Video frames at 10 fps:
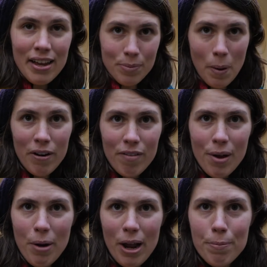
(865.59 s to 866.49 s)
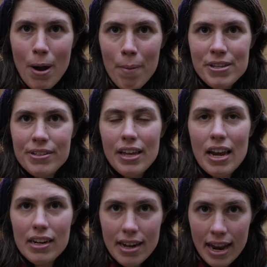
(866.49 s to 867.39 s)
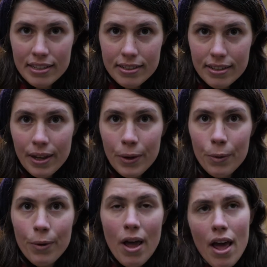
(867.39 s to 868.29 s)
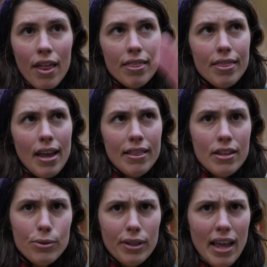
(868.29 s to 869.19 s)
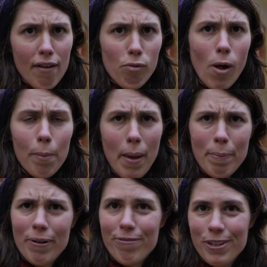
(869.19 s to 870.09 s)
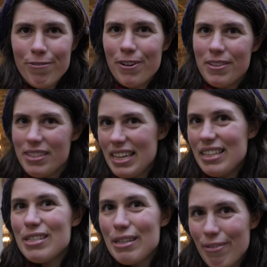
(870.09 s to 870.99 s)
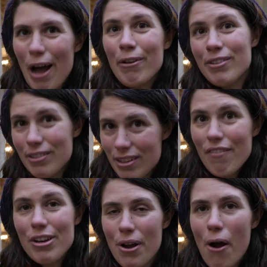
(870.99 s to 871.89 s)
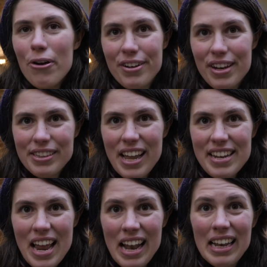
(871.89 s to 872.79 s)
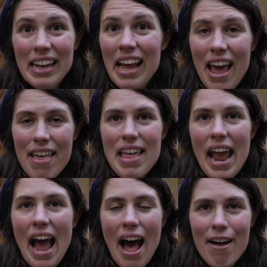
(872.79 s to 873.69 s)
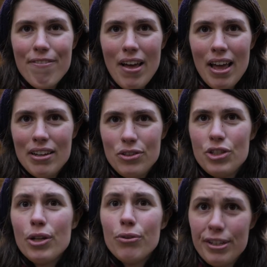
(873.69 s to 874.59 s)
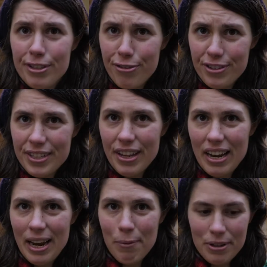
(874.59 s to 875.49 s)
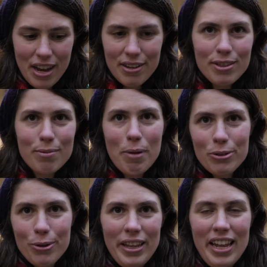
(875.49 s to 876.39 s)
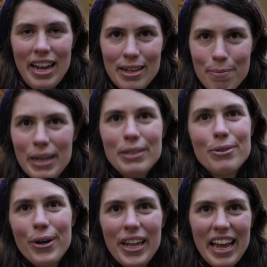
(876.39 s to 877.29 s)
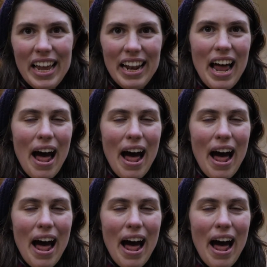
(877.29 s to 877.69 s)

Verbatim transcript: That's part of their brand promise. You'll get a nice loo. In this one, they have wallpaper for different scenes around Covent Garden in London. They have a children's facility, which has a small toilet and a big toilet.